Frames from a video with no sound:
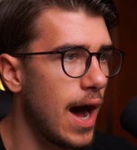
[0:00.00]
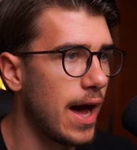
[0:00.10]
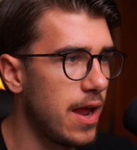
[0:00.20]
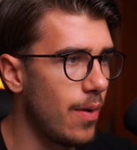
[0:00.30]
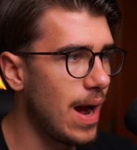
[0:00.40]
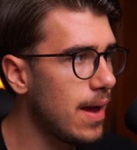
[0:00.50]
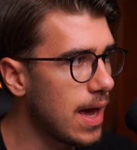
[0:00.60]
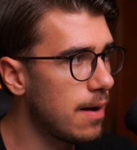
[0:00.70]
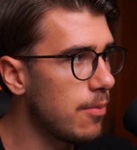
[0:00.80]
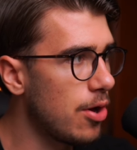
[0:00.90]
Now, I
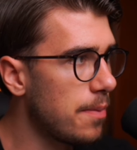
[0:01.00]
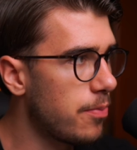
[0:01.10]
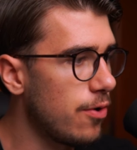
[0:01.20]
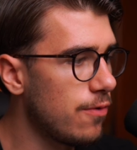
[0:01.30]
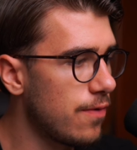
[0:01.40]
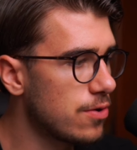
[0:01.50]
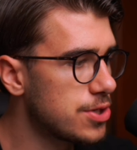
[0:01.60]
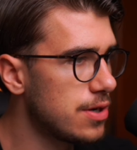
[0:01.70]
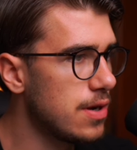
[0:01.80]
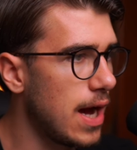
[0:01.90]
am on the pro
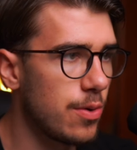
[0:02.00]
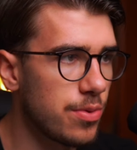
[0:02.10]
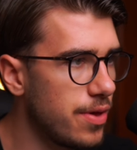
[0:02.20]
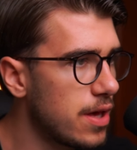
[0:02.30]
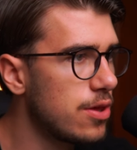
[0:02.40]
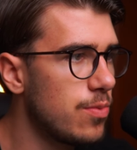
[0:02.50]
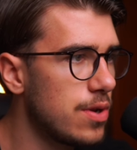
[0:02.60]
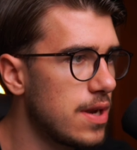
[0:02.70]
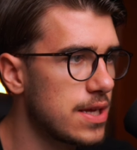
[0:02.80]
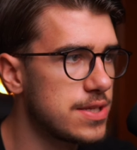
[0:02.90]
version. I don't think you
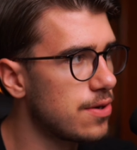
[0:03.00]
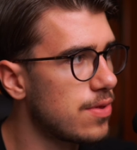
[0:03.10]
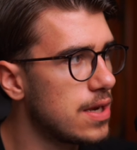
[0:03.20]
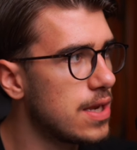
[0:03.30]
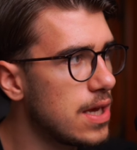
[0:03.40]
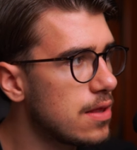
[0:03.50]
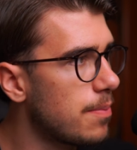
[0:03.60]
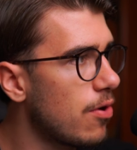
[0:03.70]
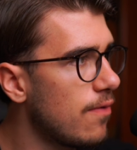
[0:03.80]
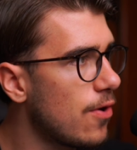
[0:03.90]
would necessarily need
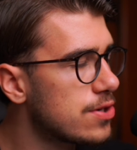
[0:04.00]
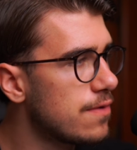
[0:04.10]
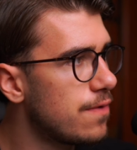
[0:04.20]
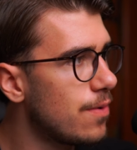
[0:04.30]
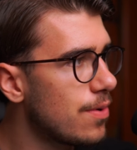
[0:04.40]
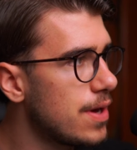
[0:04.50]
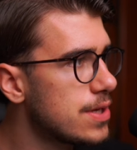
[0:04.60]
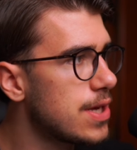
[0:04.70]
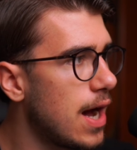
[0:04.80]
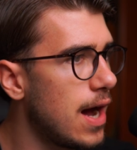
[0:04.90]
the pro version for
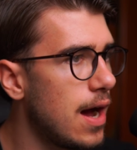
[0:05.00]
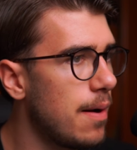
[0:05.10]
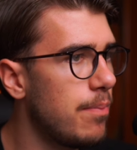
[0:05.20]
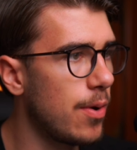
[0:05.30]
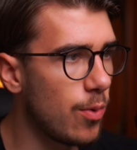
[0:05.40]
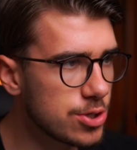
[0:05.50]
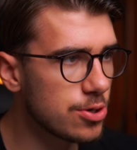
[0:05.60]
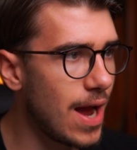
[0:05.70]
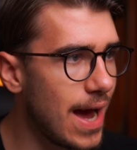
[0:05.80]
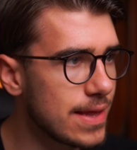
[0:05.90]
this. But once
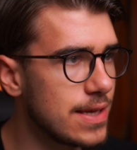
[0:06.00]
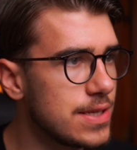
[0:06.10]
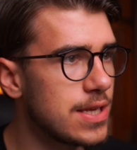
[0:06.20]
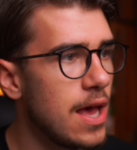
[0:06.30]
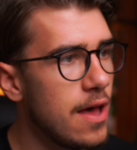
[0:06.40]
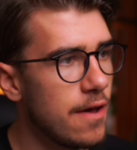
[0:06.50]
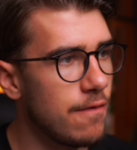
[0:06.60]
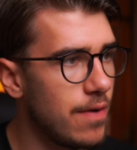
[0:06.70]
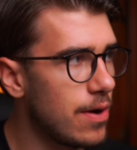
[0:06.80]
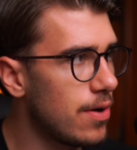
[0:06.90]
you're at this
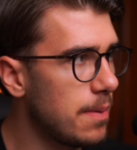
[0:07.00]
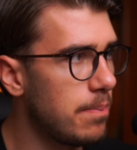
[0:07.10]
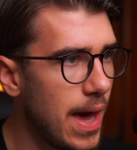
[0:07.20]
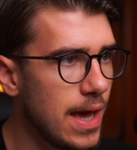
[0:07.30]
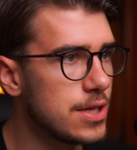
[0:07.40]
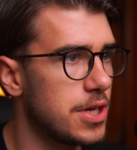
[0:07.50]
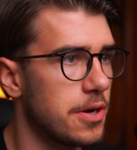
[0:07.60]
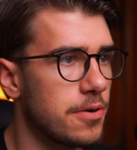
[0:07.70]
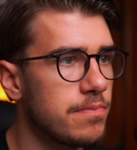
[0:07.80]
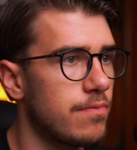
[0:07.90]
very page
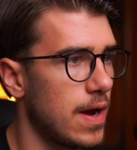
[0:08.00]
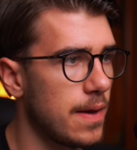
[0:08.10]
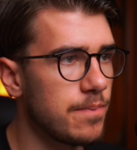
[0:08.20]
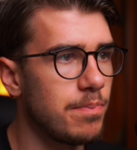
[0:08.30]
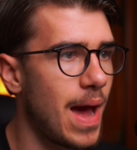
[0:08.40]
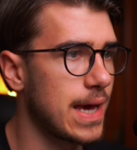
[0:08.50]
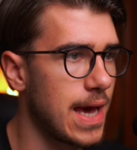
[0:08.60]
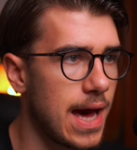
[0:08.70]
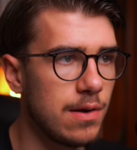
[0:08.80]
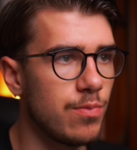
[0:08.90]
here, right, back
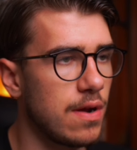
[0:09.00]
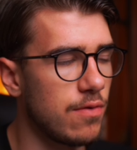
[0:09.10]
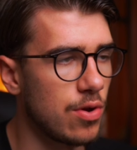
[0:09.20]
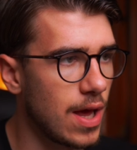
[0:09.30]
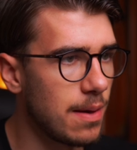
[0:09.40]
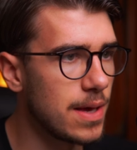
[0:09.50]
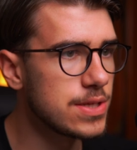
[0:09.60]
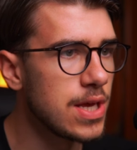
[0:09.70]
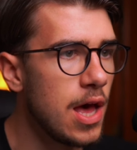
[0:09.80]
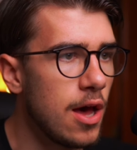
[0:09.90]
at it, whatever your name
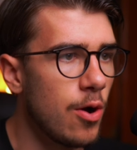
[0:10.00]
is,